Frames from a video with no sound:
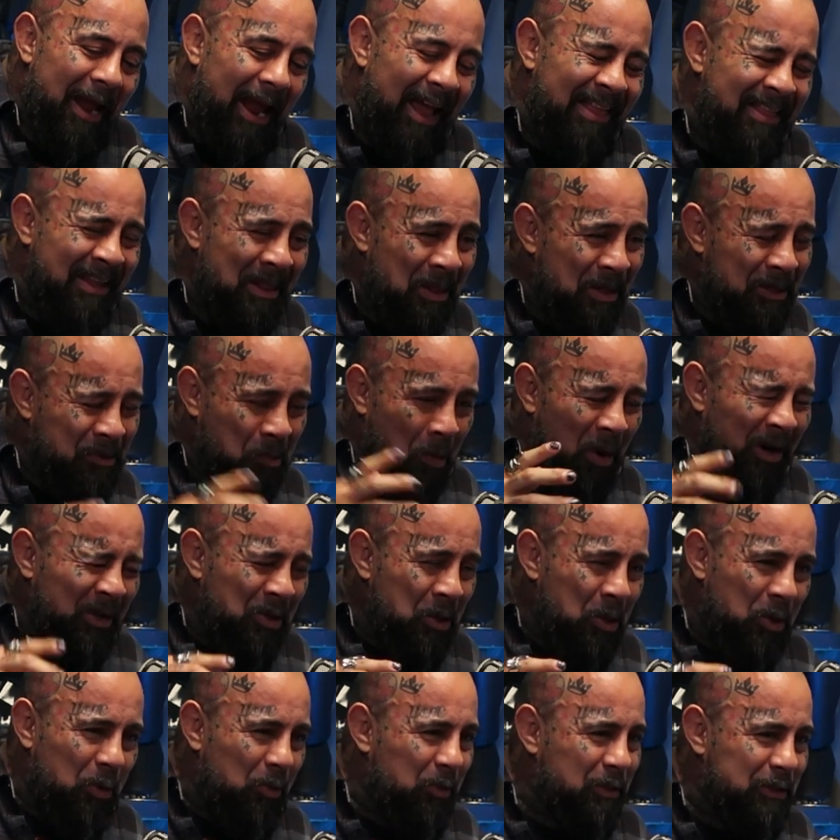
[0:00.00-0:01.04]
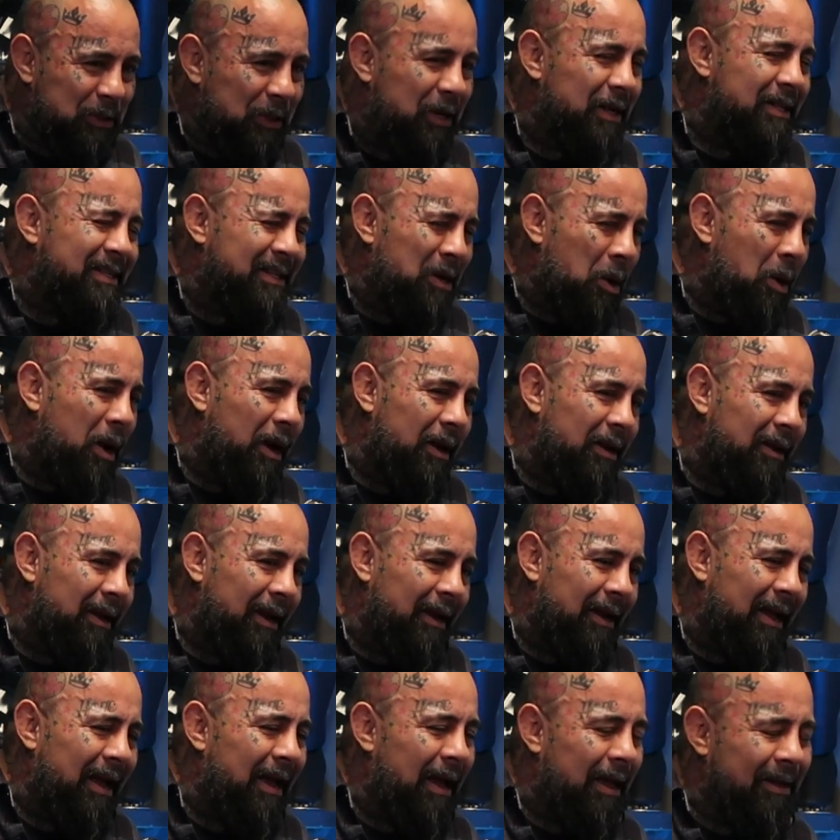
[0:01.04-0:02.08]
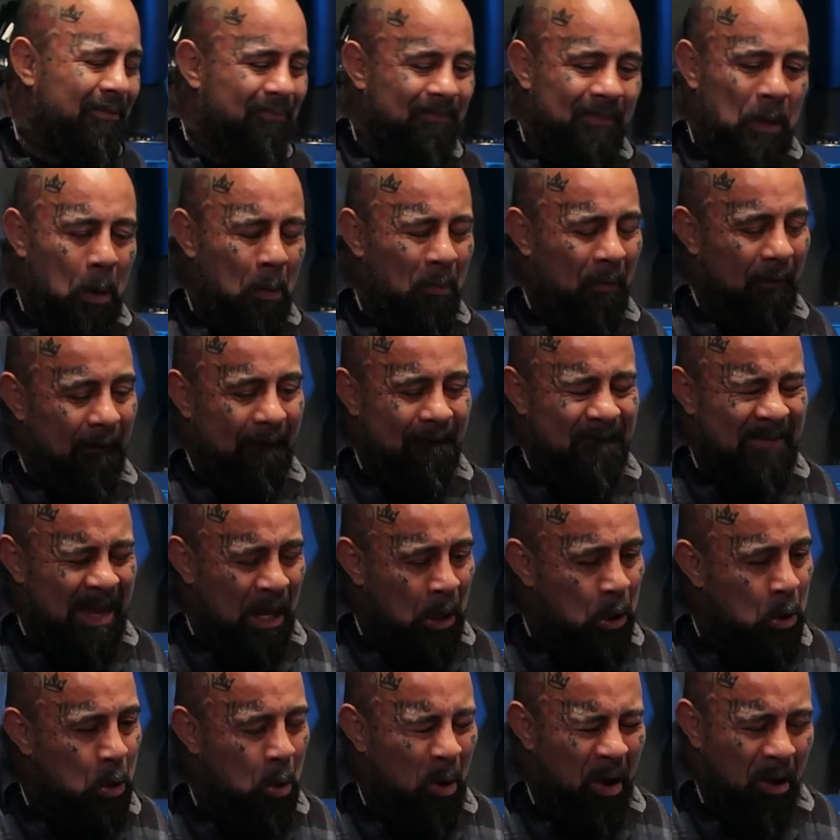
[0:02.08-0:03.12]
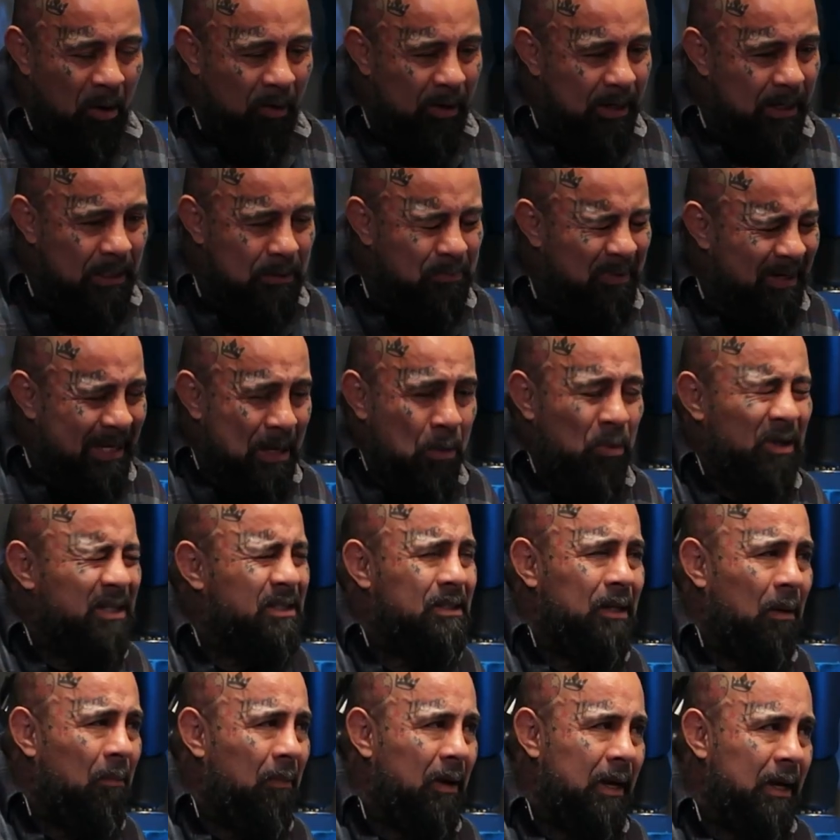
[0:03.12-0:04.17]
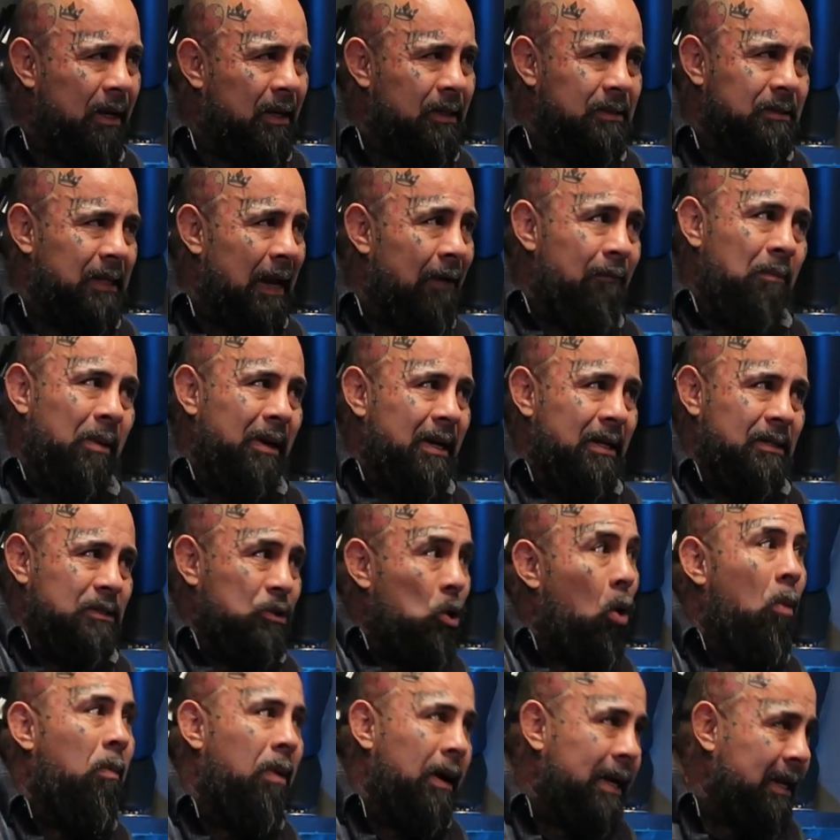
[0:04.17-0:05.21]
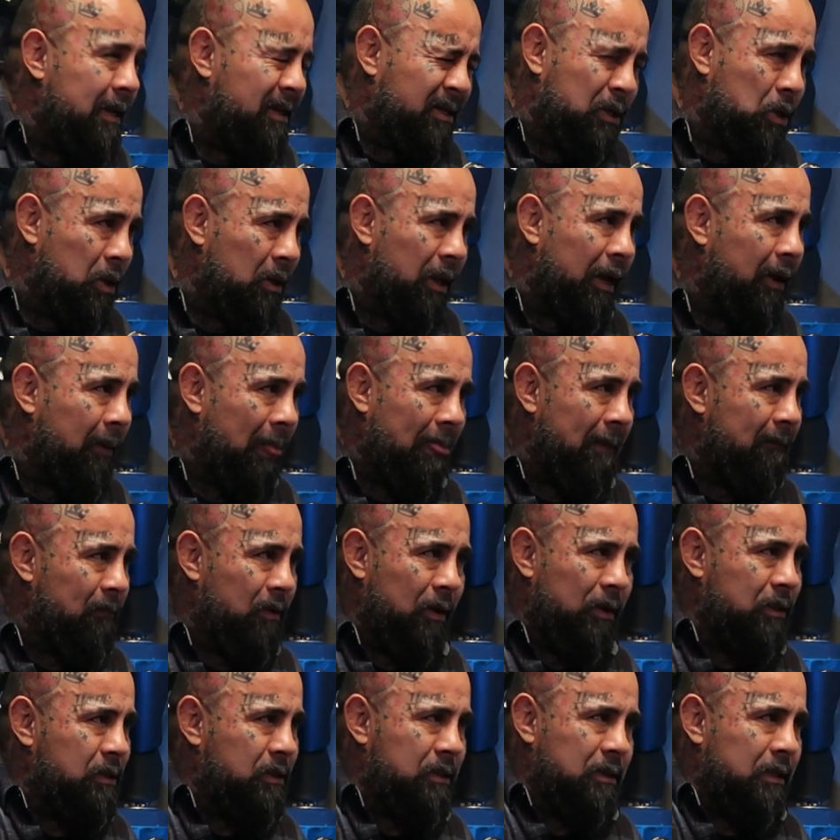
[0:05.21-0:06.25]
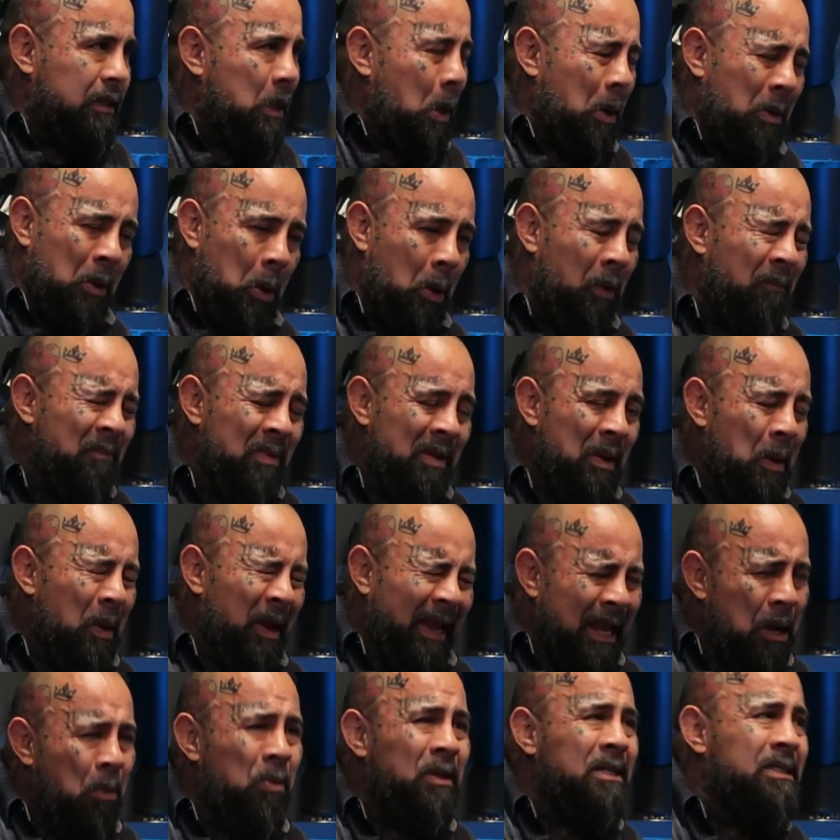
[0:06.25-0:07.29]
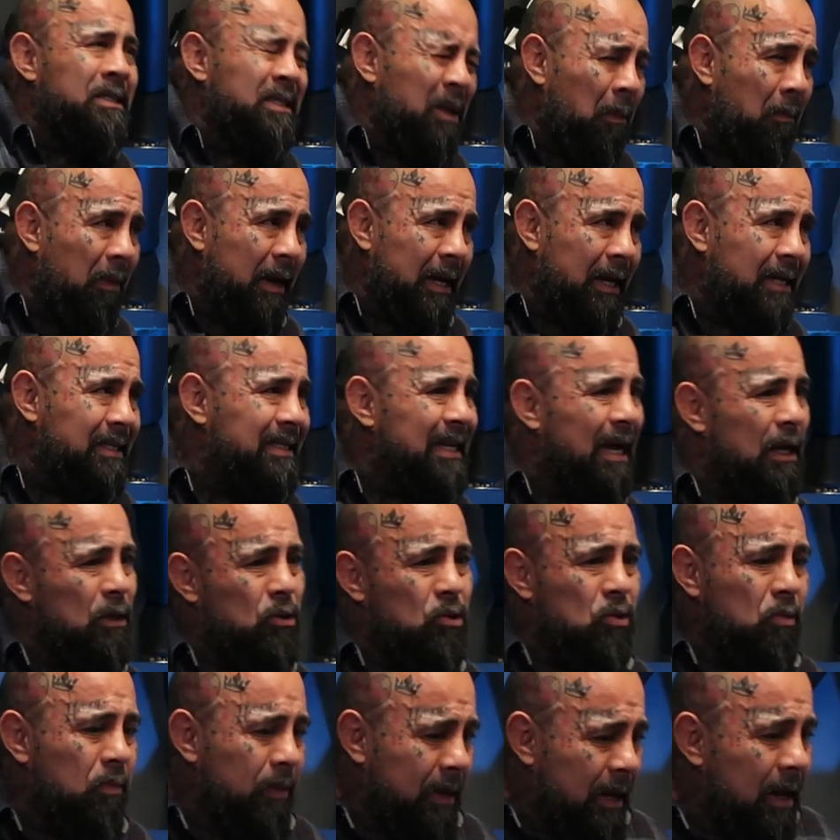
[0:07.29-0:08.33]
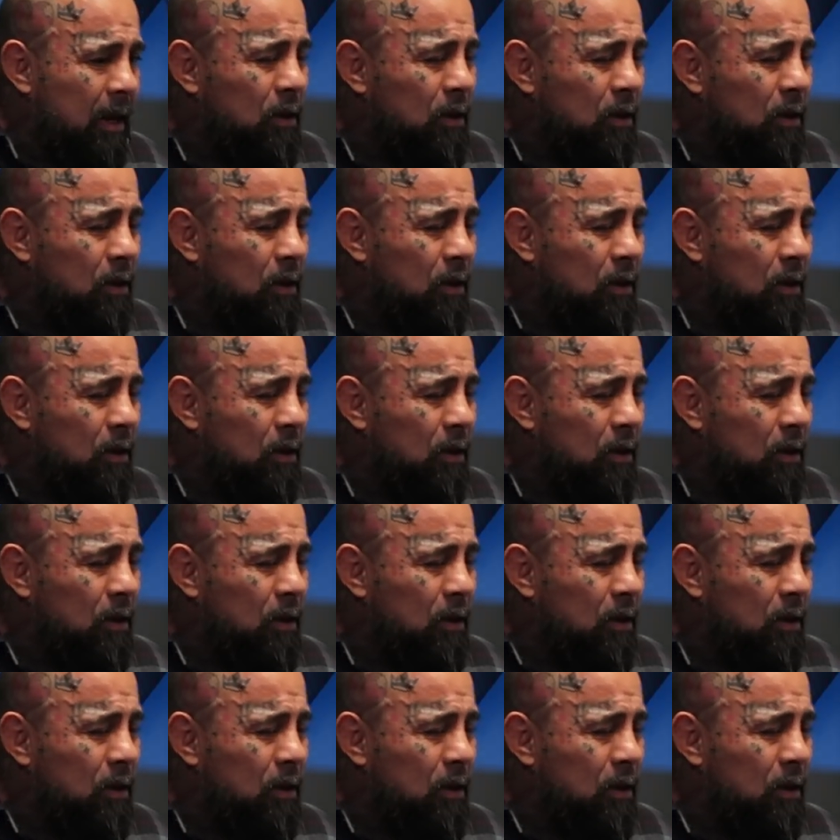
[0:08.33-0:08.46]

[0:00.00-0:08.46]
And then there's one dude who was, you could tell, like. I don't know how it is, but he was somebody because everybody's nobody. Like there's, he was somebody because he had two